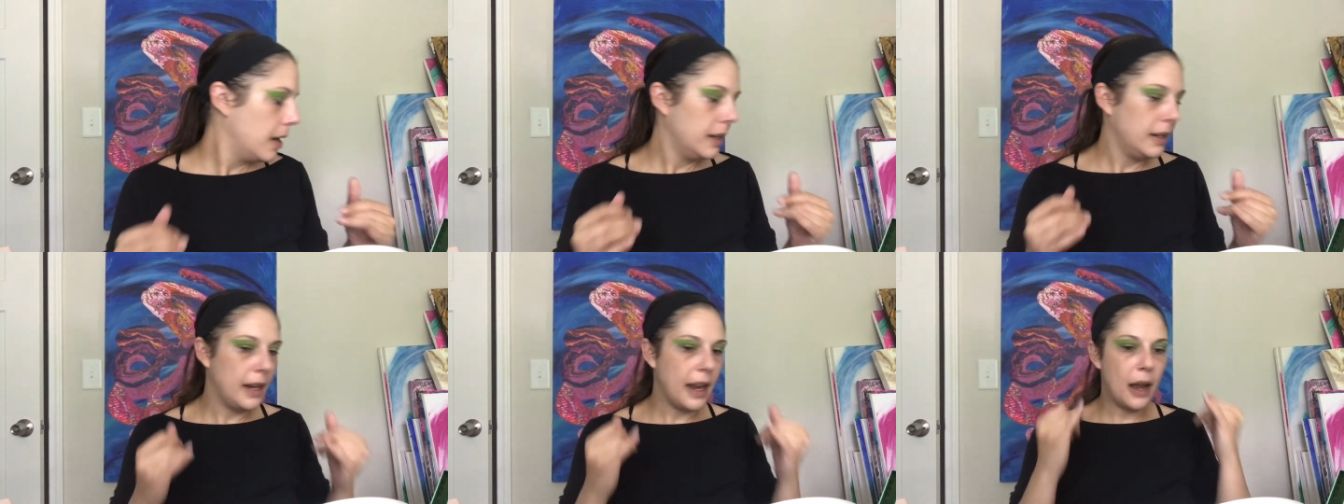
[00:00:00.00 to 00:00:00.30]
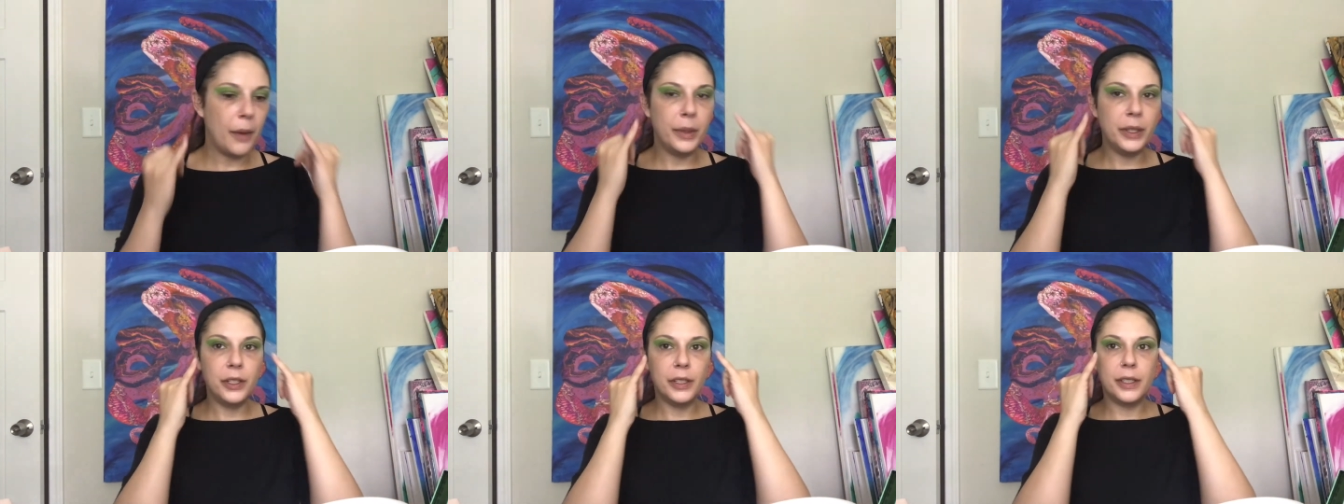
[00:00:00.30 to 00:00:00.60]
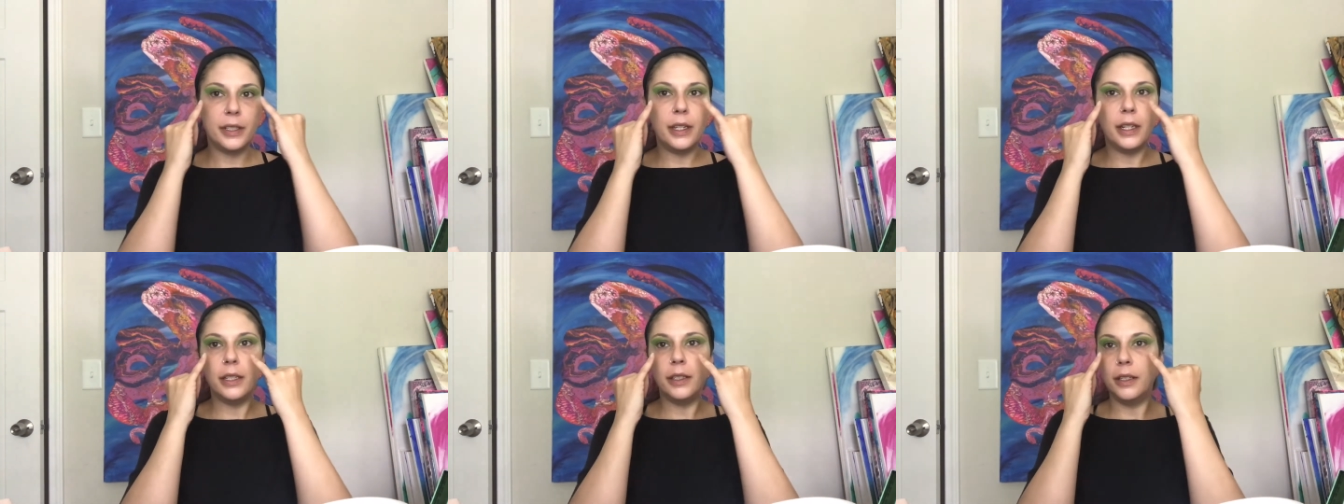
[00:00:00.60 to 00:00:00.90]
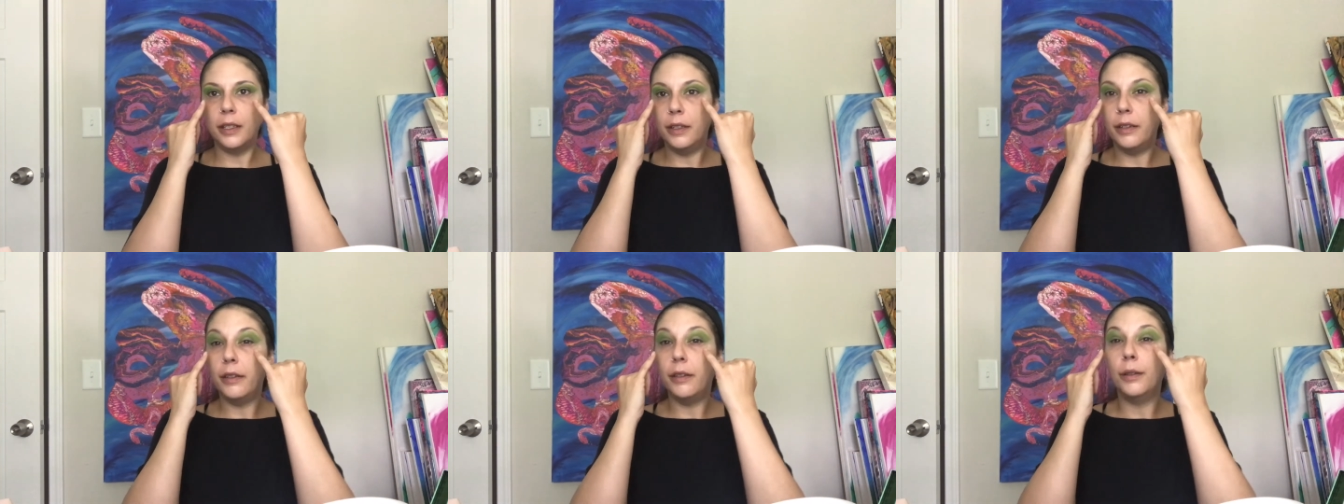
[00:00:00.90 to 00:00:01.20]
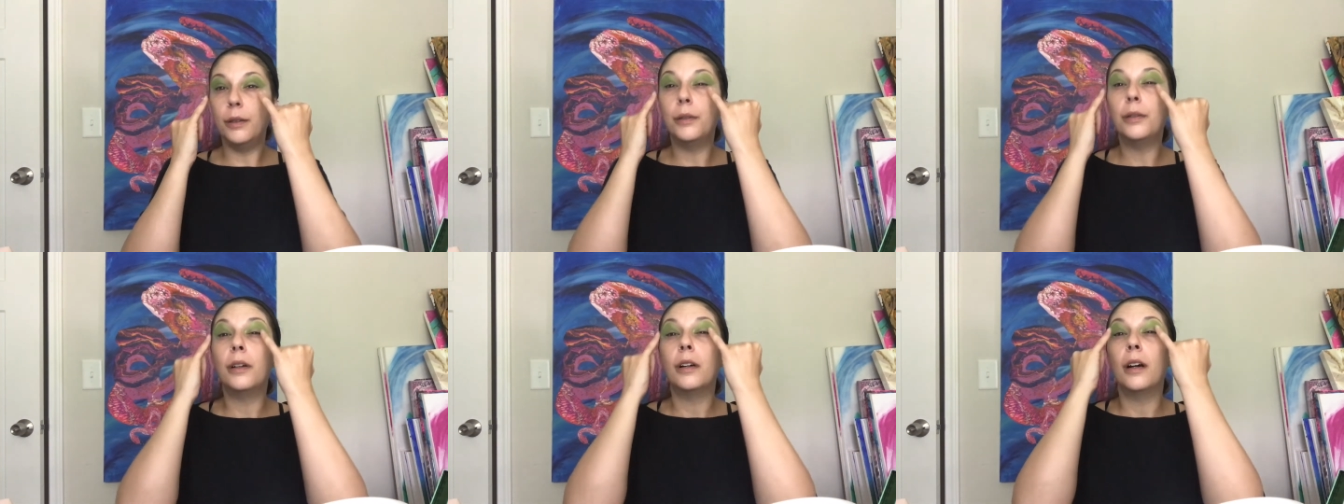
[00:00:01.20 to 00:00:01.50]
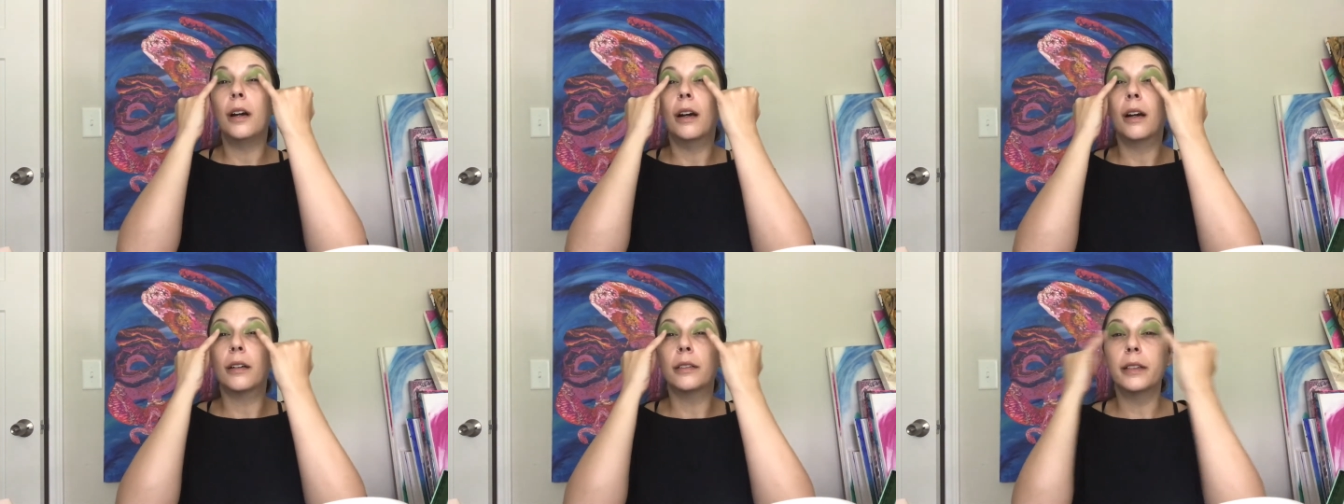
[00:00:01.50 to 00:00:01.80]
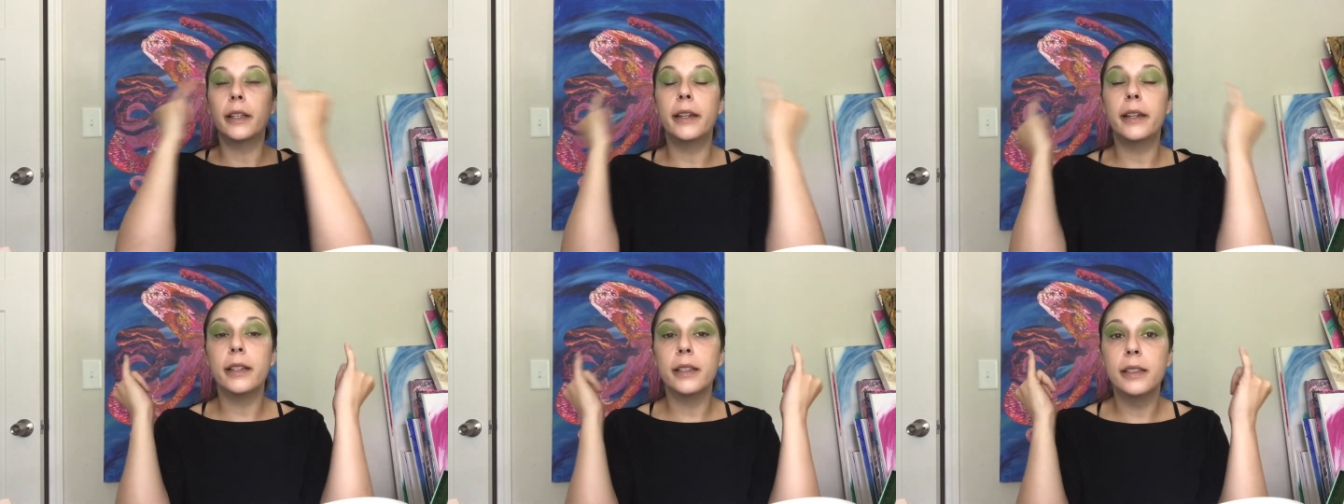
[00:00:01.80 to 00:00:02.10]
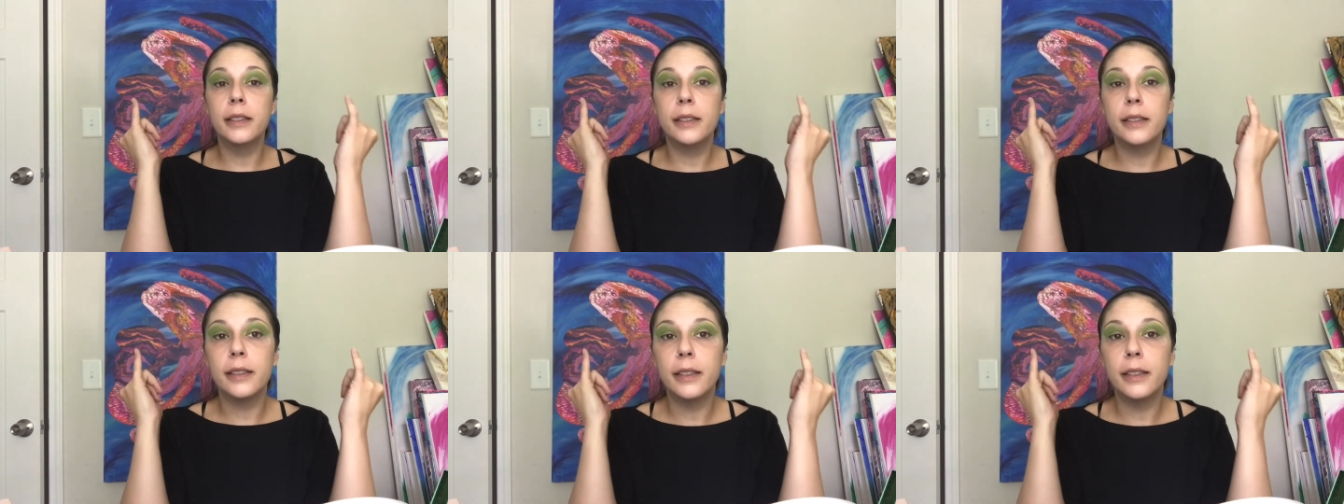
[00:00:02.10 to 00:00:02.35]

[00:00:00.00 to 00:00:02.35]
now we just need to do our lids